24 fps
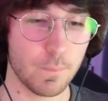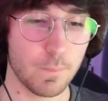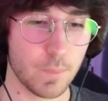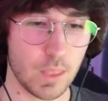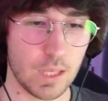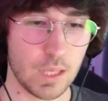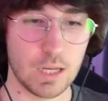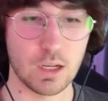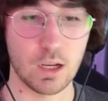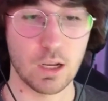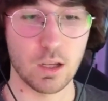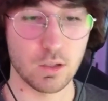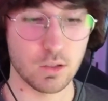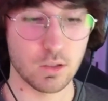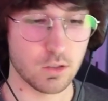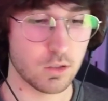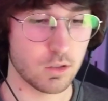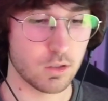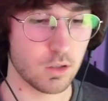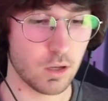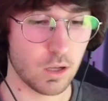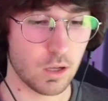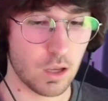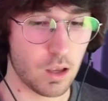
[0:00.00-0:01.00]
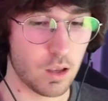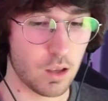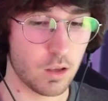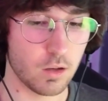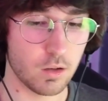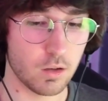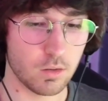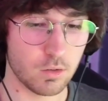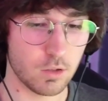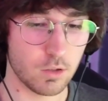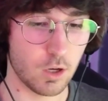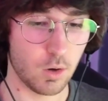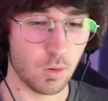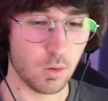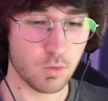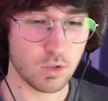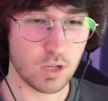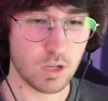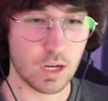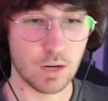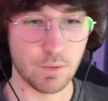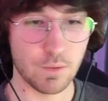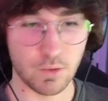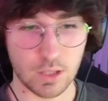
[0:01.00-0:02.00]
it does, 10
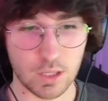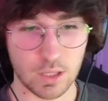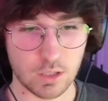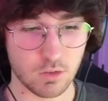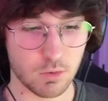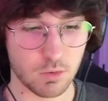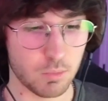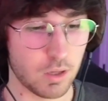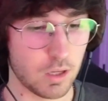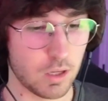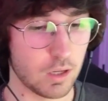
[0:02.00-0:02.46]
different things for me.